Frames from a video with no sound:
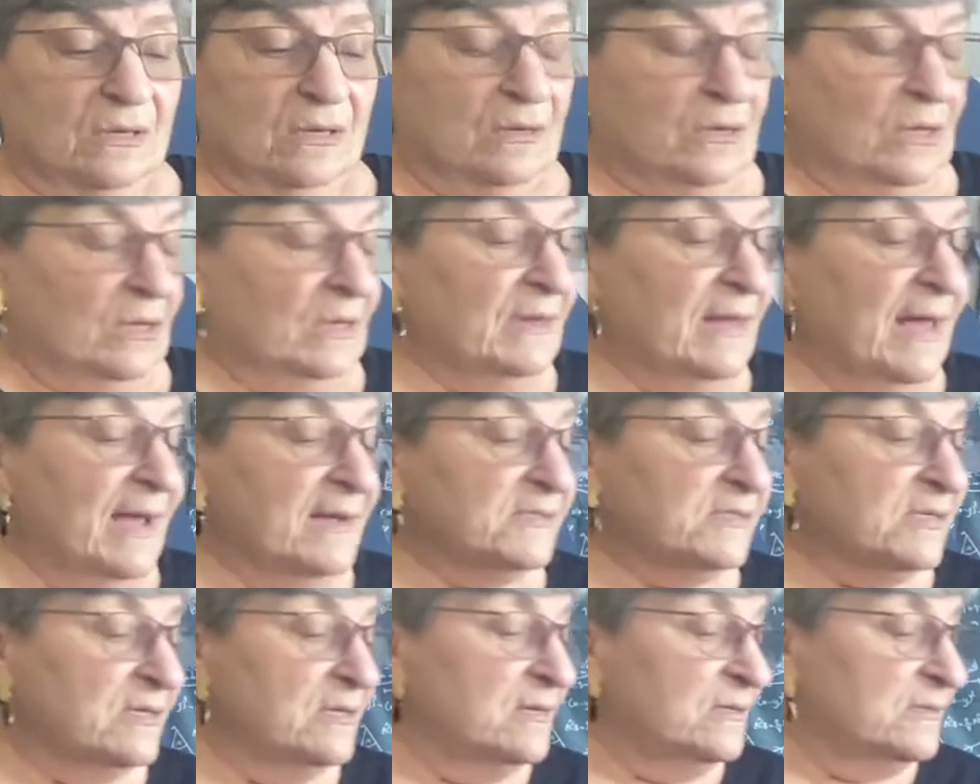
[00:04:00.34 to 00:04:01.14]

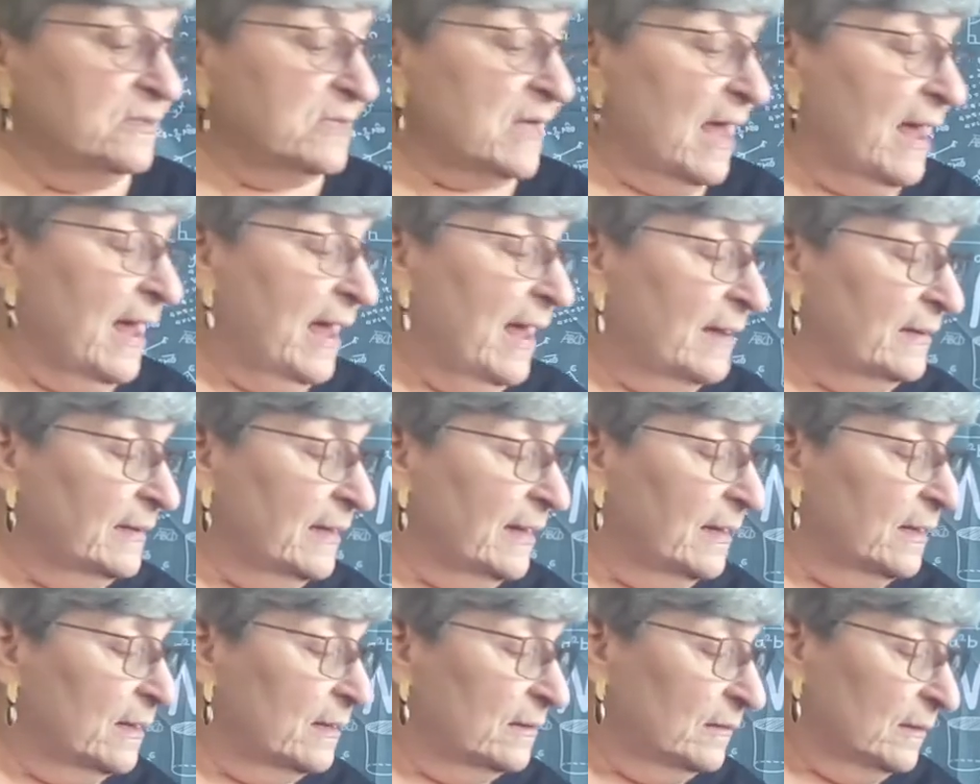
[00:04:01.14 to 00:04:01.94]
classes and
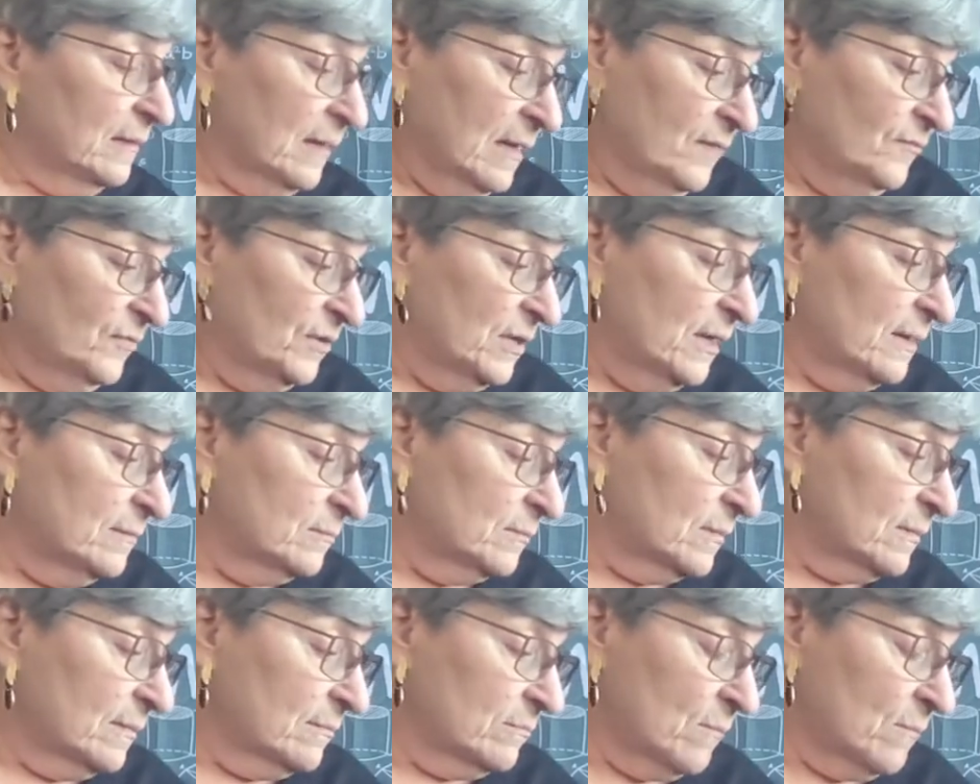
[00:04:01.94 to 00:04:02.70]
even in